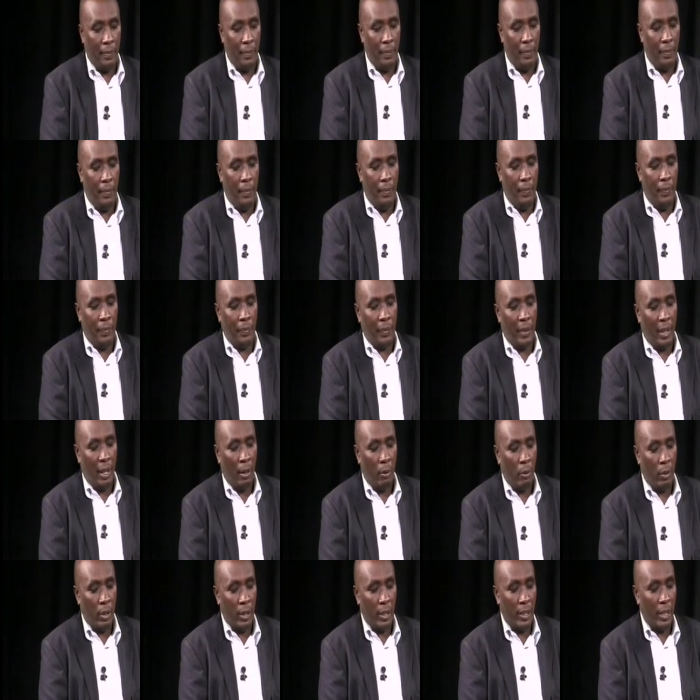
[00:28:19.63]
they
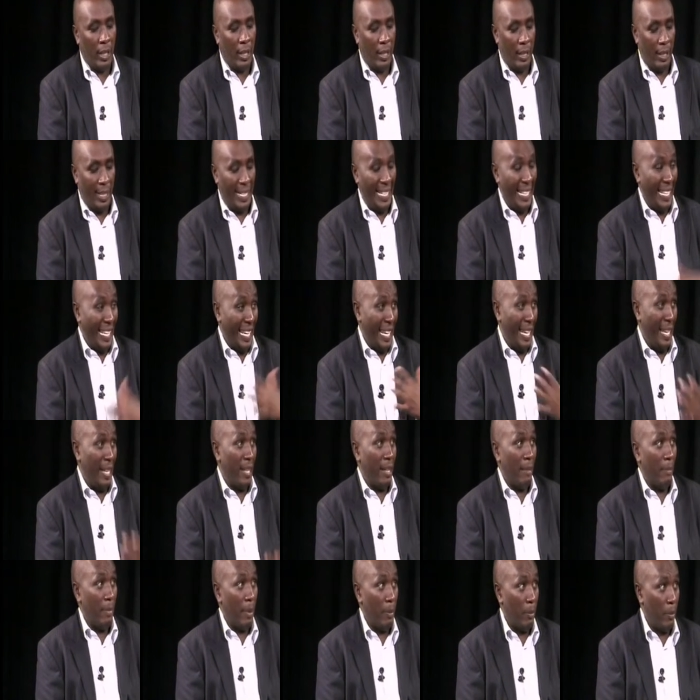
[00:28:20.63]
would regain
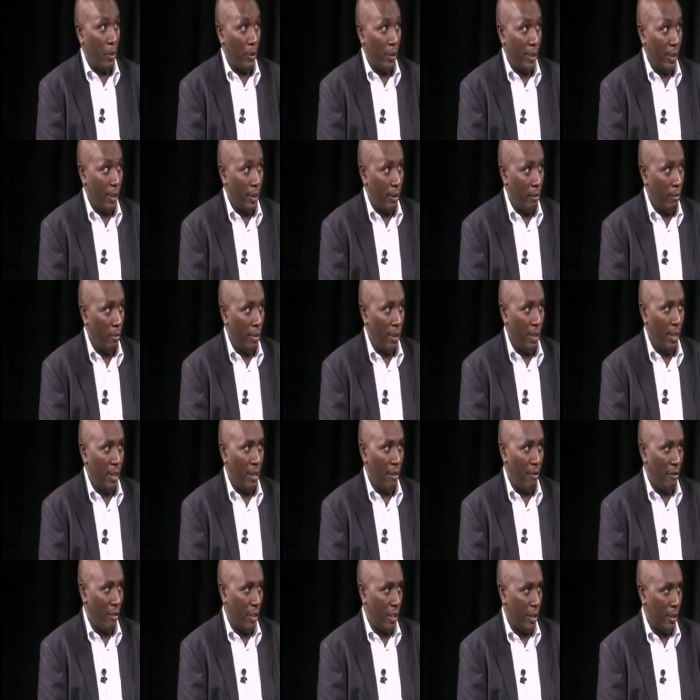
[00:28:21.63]
the memory within a
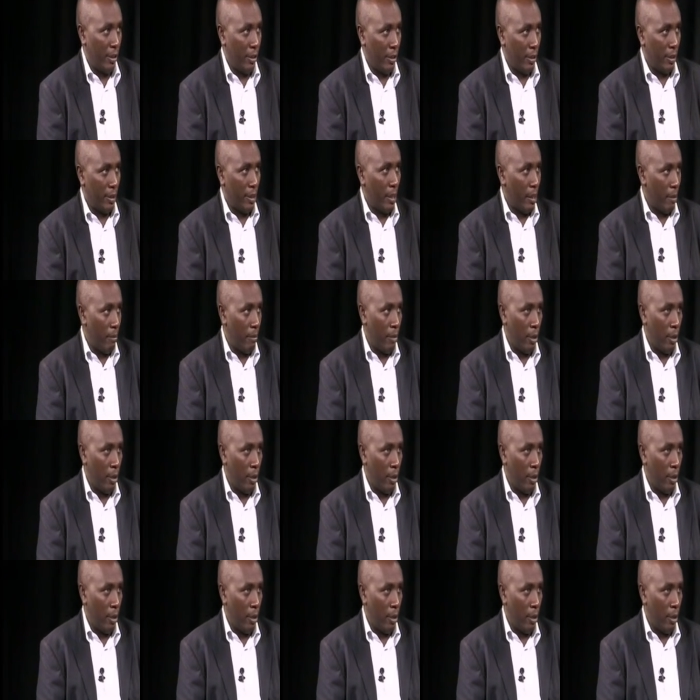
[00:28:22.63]
very short time.